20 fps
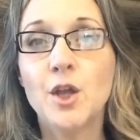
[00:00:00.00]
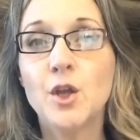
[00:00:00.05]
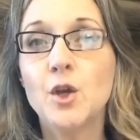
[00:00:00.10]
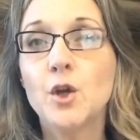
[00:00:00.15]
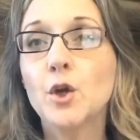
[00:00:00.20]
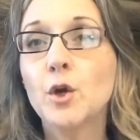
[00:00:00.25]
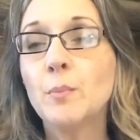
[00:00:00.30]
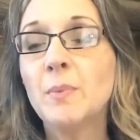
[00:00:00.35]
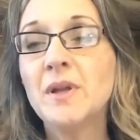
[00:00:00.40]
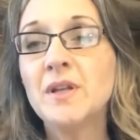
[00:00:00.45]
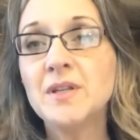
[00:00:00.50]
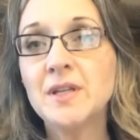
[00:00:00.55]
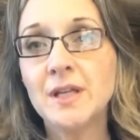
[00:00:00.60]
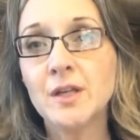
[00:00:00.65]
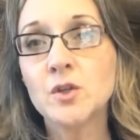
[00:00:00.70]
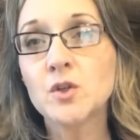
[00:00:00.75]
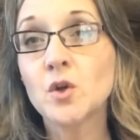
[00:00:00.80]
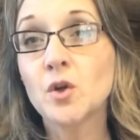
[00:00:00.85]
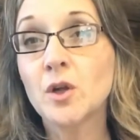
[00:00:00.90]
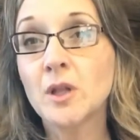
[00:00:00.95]
Your
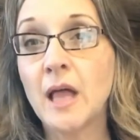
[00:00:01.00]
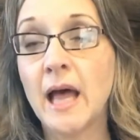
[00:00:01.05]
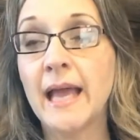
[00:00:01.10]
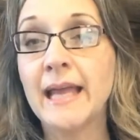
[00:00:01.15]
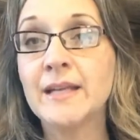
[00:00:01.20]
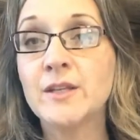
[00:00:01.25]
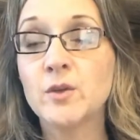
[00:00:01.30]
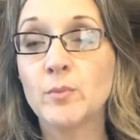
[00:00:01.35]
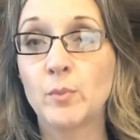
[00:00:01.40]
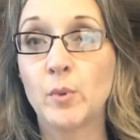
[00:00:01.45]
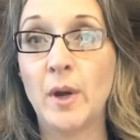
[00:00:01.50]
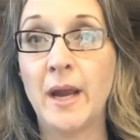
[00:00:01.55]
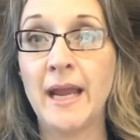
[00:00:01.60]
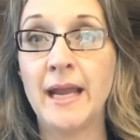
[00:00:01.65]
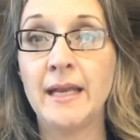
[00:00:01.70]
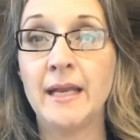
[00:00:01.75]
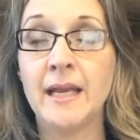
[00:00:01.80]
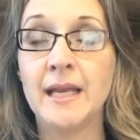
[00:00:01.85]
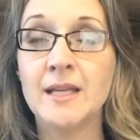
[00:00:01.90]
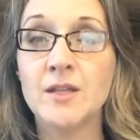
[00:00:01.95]
potential client's
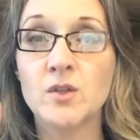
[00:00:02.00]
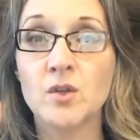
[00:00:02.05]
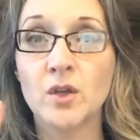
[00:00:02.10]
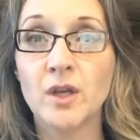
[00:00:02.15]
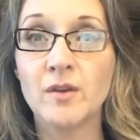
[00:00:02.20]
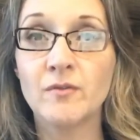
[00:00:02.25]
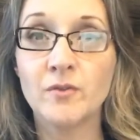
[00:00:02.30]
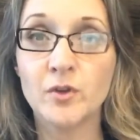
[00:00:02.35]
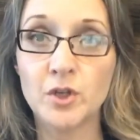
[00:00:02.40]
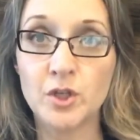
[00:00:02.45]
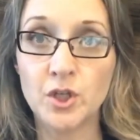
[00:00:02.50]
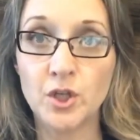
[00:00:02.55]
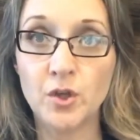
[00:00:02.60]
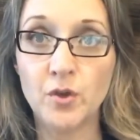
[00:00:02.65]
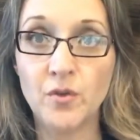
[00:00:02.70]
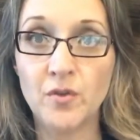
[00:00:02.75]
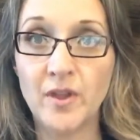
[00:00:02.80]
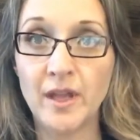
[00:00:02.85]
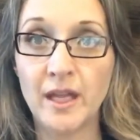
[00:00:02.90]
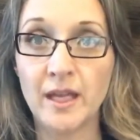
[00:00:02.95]
brain is looking for
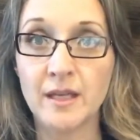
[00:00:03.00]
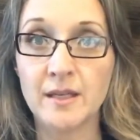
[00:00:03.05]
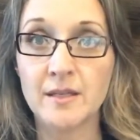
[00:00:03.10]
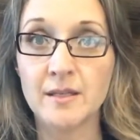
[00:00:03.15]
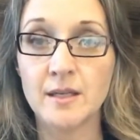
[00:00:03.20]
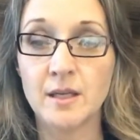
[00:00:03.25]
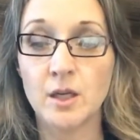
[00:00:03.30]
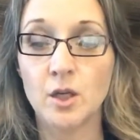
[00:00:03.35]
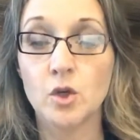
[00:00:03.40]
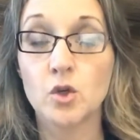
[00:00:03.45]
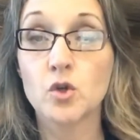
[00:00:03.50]
two things